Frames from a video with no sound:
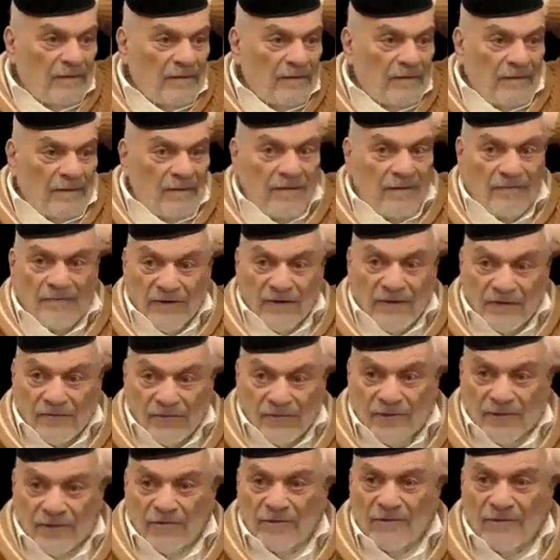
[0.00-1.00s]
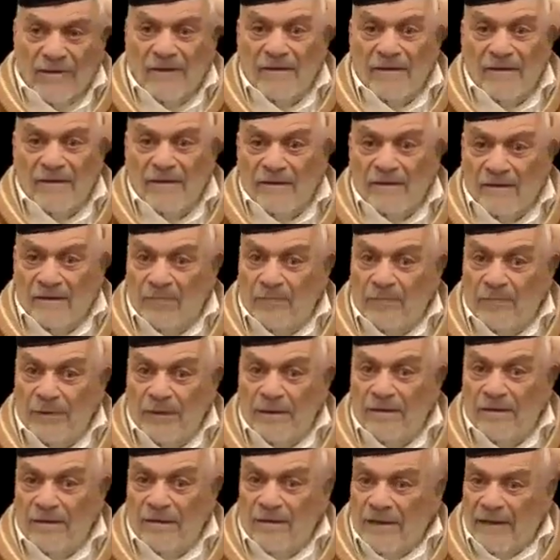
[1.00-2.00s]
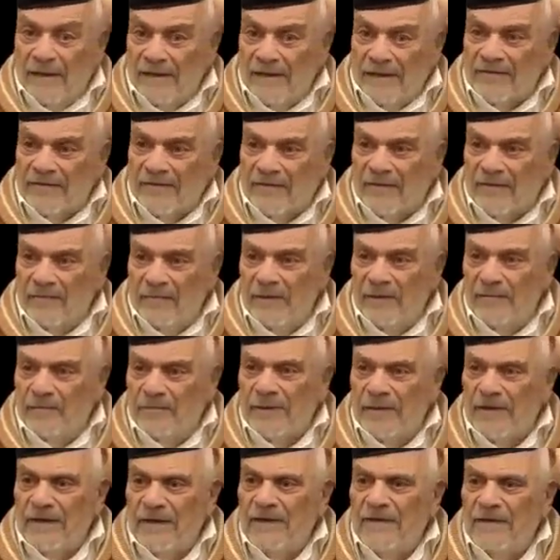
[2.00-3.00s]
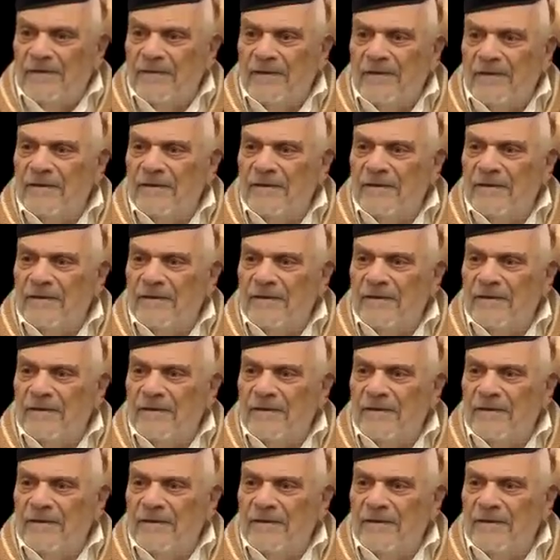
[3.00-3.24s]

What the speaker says: Eventually, the bill has to be paid.